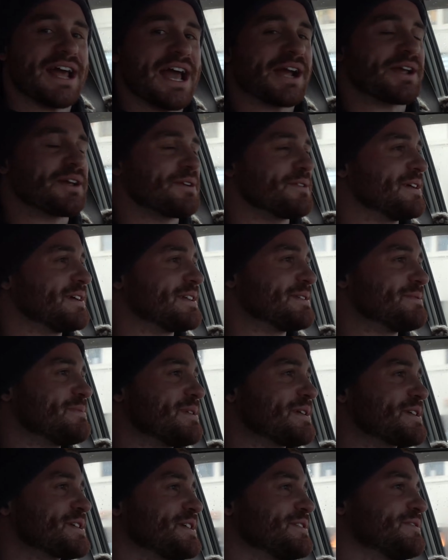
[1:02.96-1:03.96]
accurate
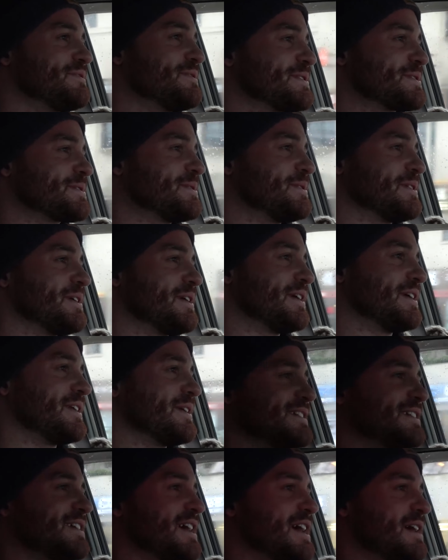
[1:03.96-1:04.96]
depiction of what's going on
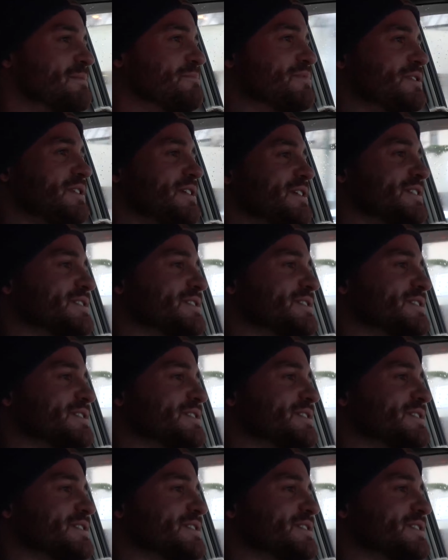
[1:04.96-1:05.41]
here. I'm pretty